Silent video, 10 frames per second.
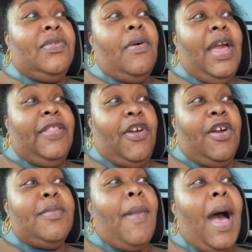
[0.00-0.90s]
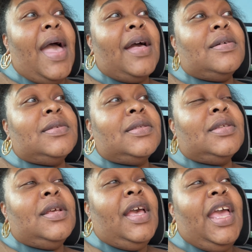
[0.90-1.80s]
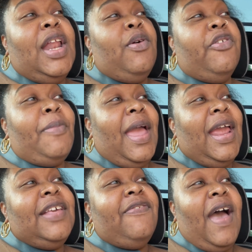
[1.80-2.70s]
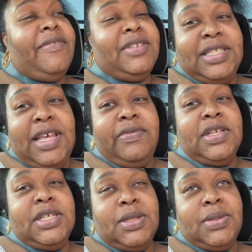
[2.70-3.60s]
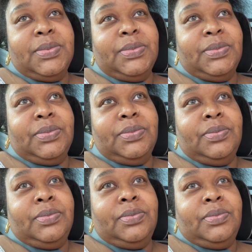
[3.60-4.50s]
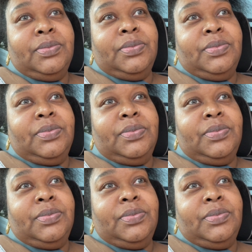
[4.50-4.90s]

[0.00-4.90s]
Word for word: Okay, thirty miles. And it went from eighty-five to seventy-two. eighty-six.